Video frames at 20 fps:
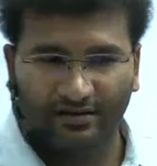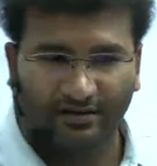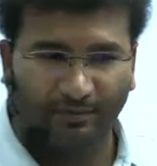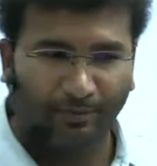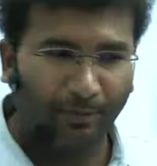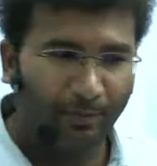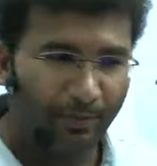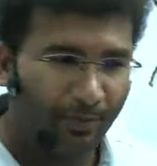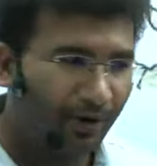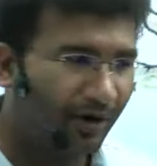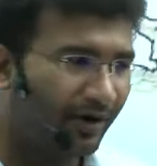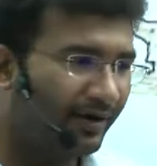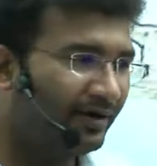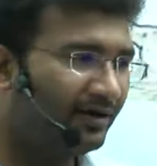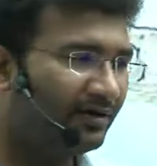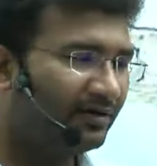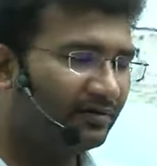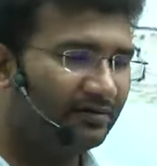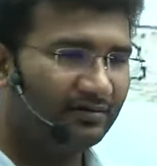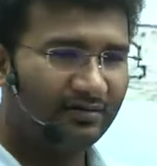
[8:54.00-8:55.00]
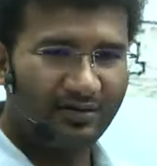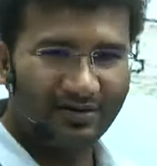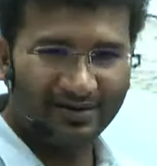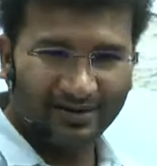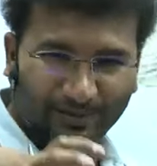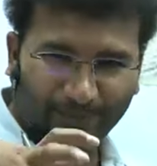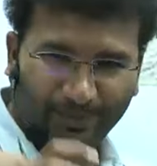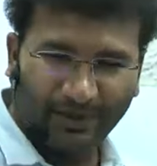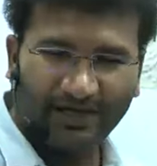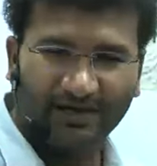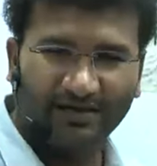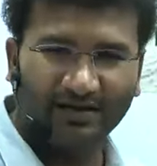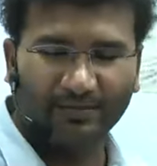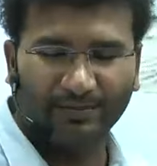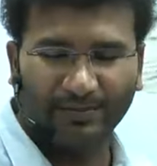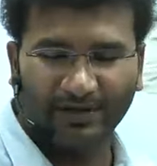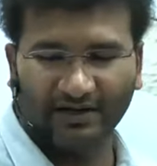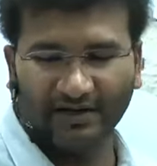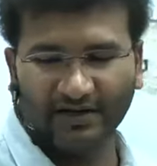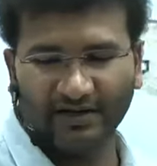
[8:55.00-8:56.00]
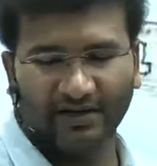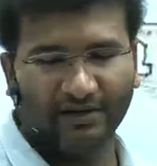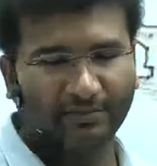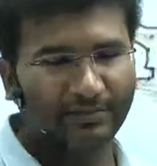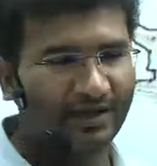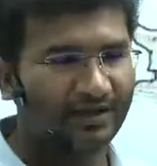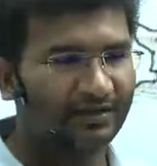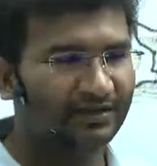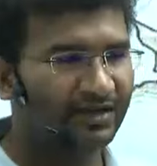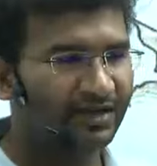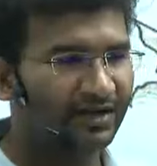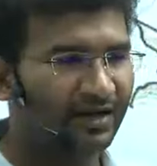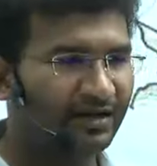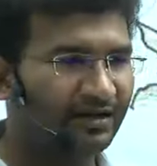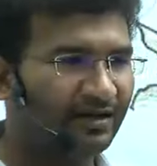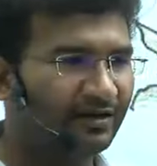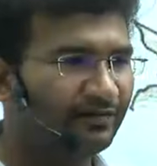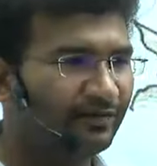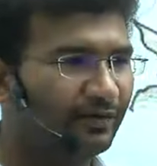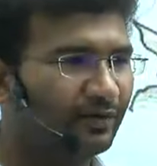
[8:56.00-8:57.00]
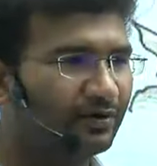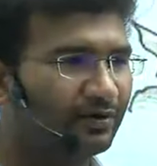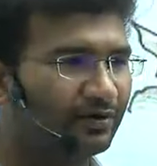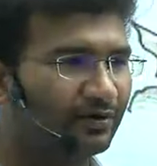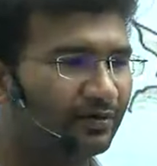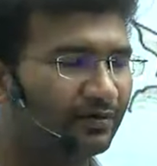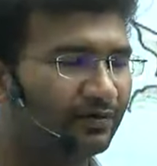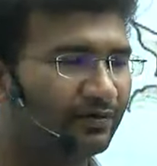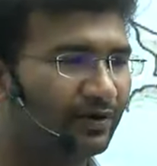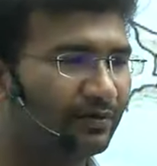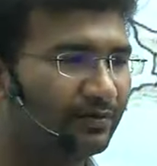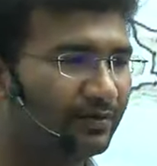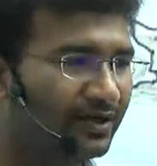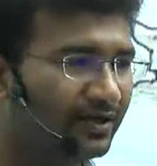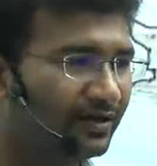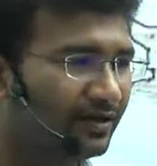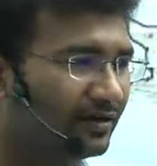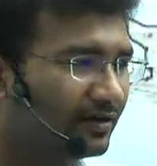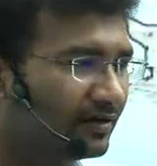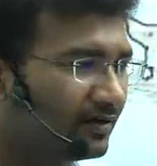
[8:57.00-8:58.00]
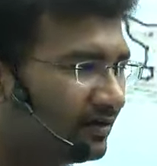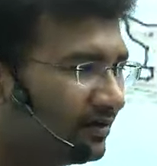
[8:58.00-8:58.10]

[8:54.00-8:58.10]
point or the pillar name NJ9842, from here